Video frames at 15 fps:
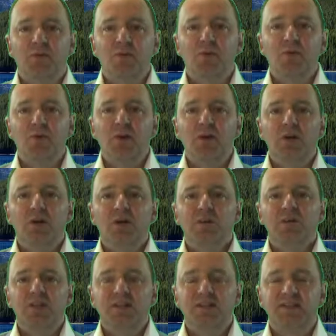real
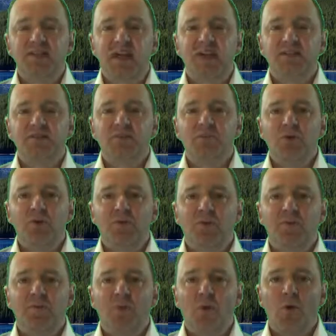success
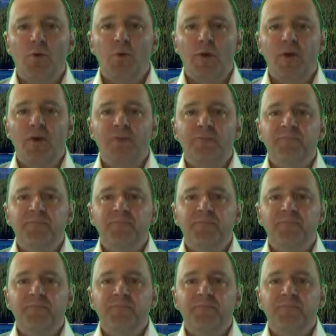moving forward.